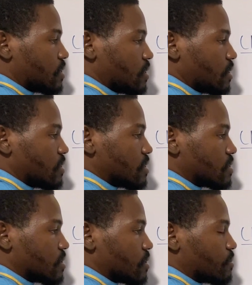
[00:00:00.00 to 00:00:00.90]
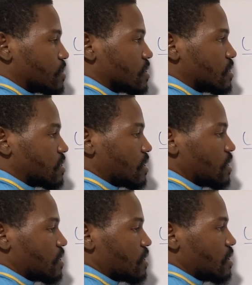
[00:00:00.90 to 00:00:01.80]
degrees represent
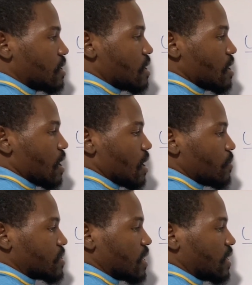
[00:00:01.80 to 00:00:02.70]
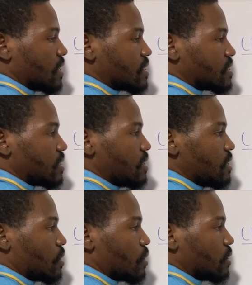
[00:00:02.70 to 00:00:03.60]
theta, and we said that is
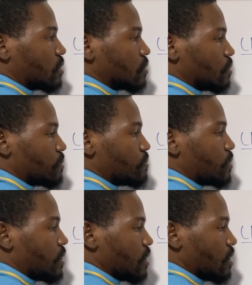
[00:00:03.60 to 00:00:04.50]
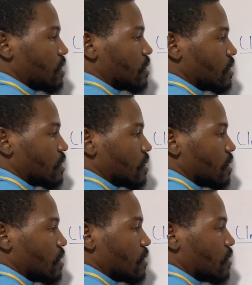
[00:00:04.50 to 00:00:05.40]
equal to P
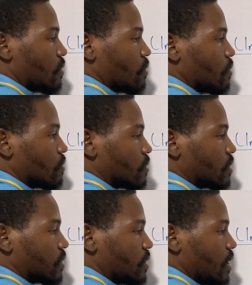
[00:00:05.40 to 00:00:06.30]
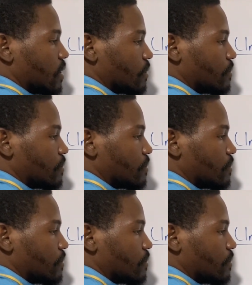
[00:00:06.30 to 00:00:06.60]
over 10,